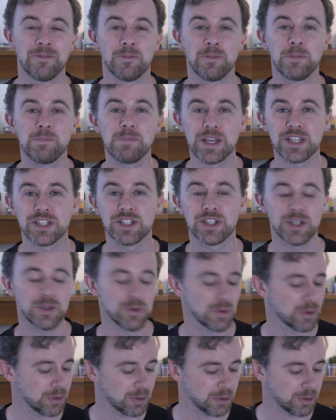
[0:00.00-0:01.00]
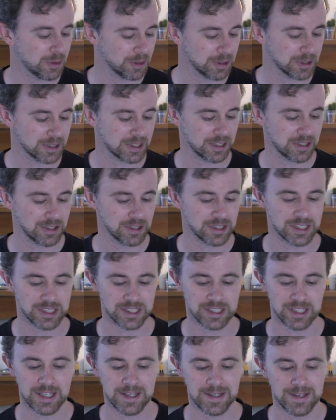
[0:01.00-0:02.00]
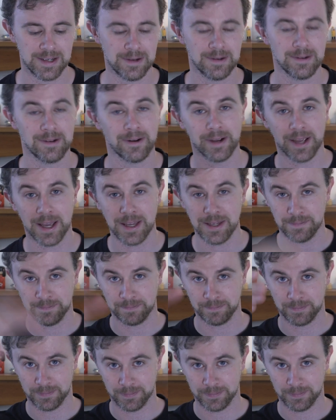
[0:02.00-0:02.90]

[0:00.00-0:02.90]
Miss you all. Good to see you. Okay,